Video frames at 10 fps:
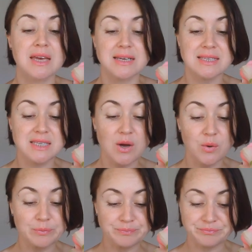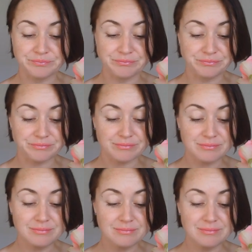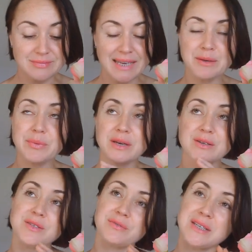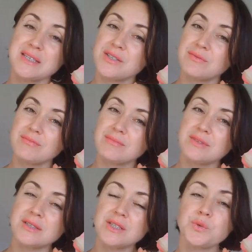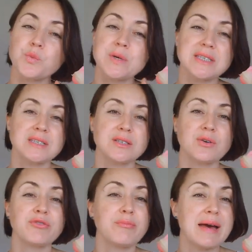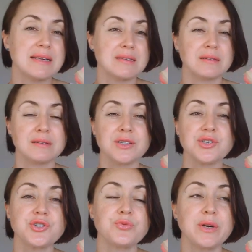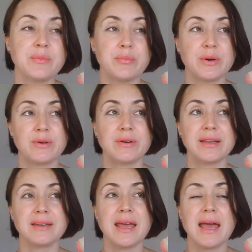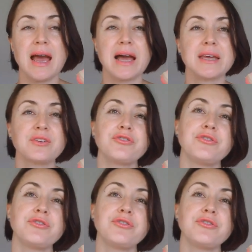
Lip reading: So, and because of this twist of basil and juniper, and I can